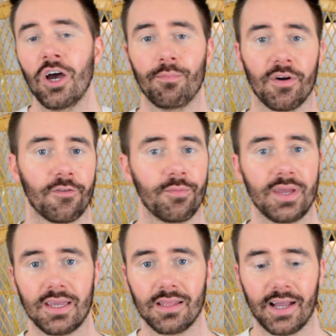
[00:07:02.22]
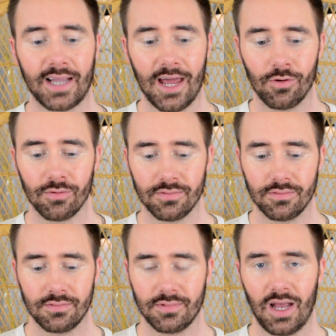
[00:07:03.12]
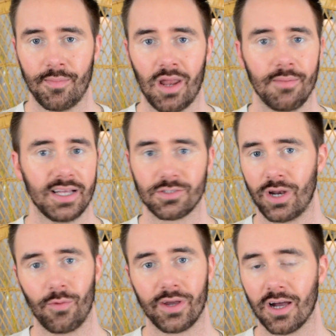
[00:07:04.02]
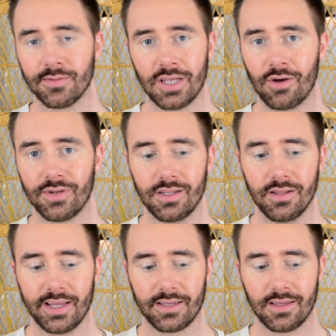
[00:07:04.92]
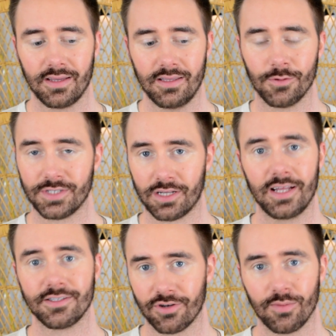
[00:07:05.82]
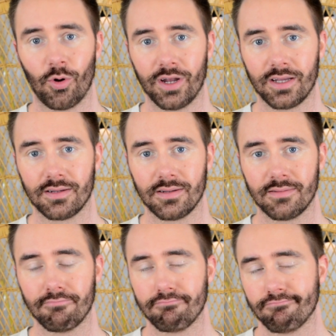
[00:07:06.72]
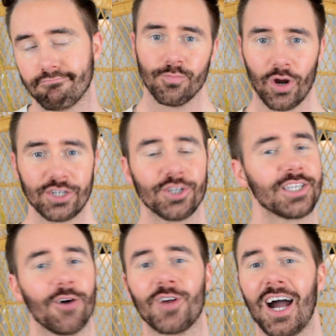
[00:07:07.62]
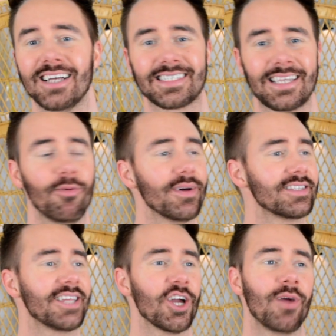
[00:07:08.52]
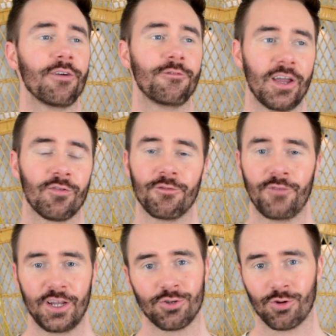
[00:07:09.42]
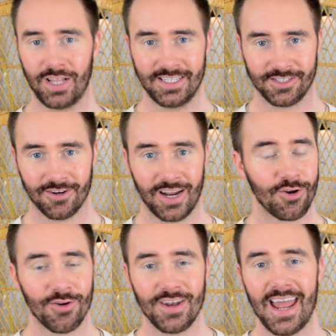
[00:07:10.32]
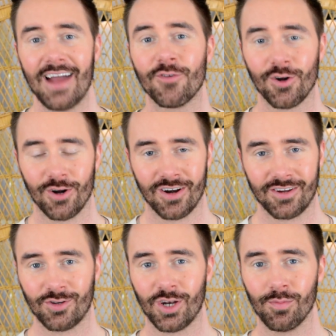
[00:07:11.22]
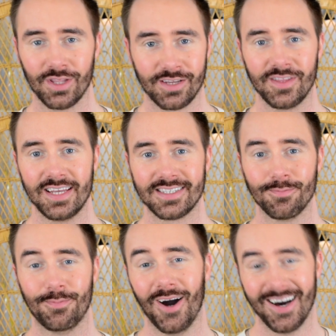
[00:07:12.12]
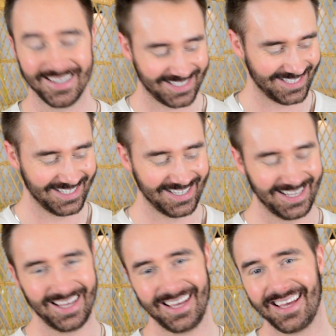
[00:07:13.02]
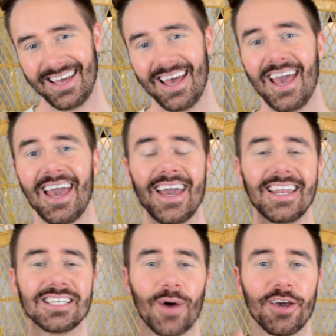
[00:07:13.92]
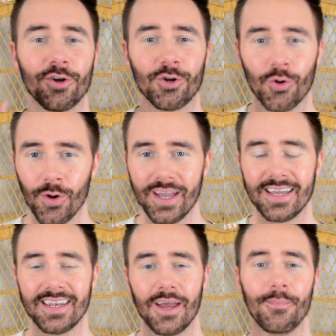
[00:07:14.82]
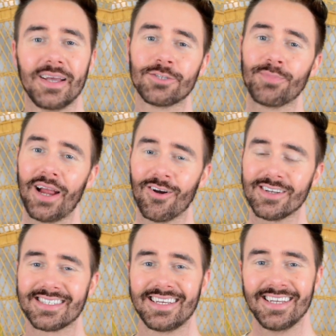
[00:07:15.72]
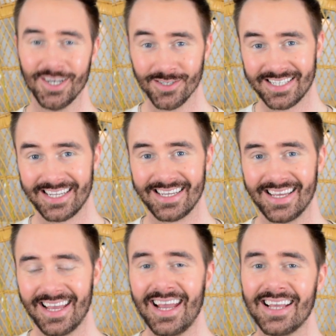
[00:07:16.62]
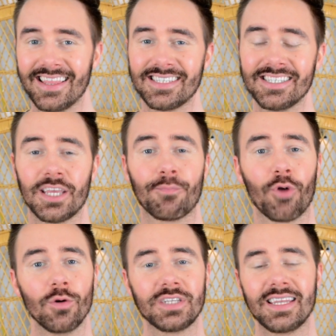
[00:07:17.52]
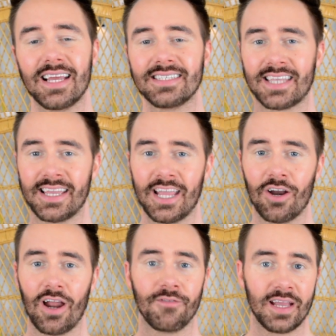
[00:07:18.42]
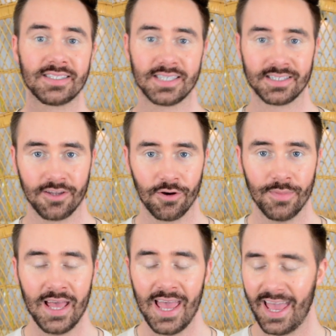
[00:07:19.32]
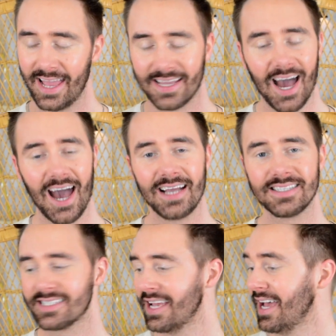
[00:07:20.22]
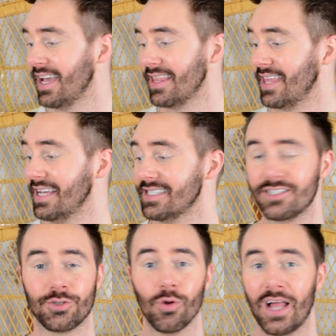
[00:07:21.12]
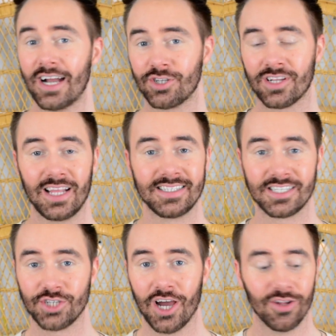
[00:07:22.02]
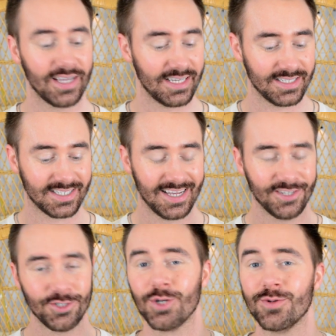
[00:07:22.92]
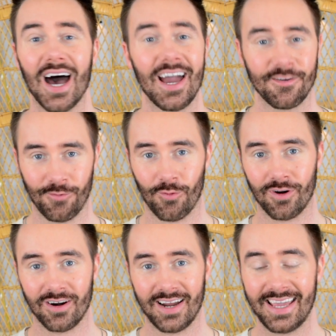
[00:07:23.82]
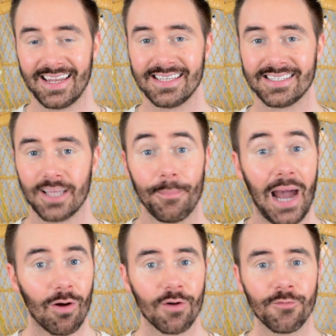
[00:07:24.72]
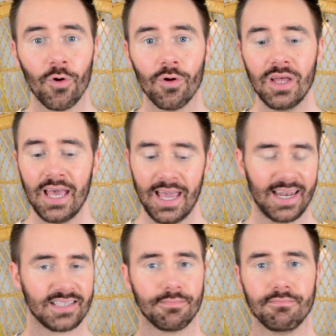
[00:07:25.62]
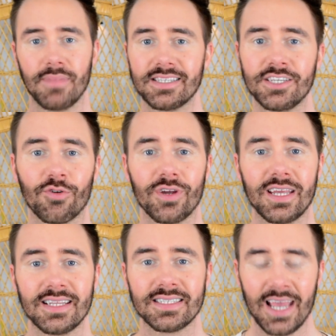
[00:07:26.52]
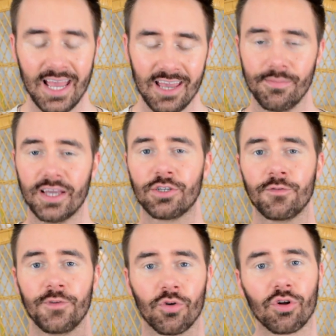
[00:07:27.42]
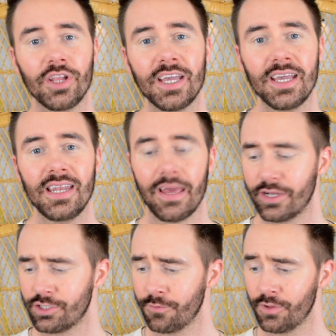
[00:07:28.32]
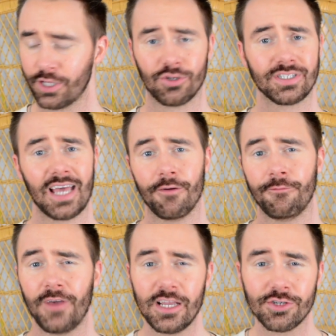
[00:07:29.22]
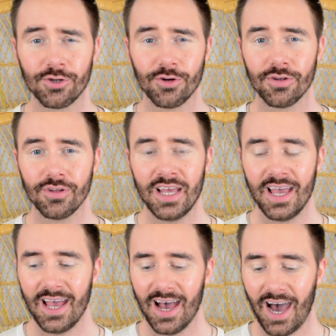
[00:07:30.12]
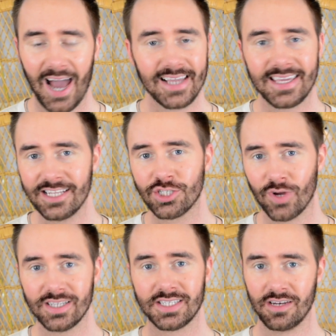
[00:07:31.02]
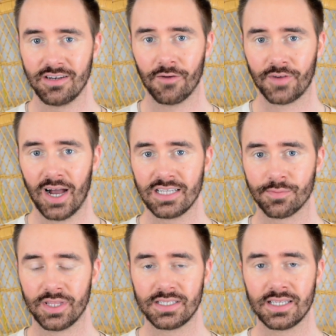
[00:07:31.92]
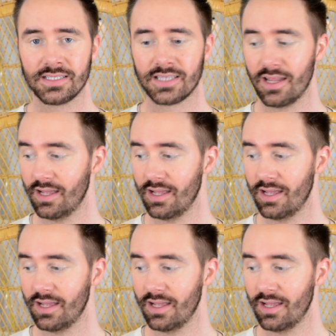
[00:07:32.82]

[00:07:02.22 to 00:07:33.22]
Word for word: But for me, like I don't, I'm not a mess when I wake up, so I don't need to like use a cleanser in the morning. Brace yourself, guys, because I'm about to tell you my favorite facial cleanser, and you're never gonna believe this, but it is by the queen, Miss Paris Hilton. This is the Pro DNA Skincare Advanced System, and guys, this dual action cleansing gel is to die for. It is powerful, it has amazing ingredients, it makes you feel clean, it makes you feel like you just had a facial. I can't stress it enough, guys, but this is